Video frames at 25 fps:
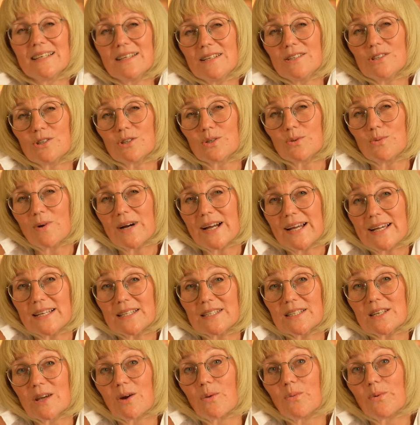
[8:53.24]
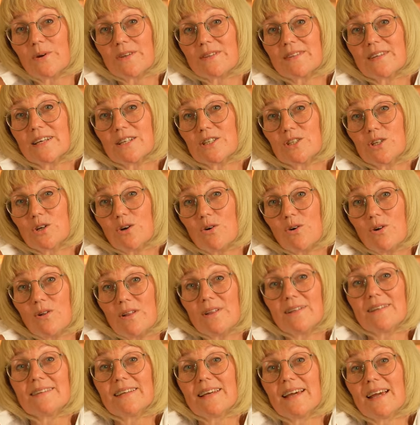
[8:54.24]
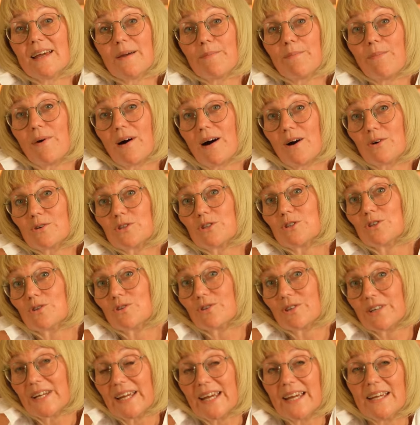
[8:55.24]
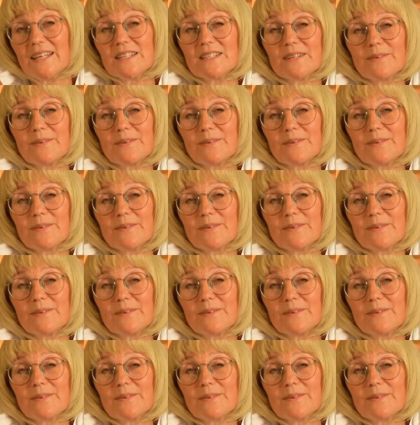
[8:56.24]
intertwines with the doll they're about to create.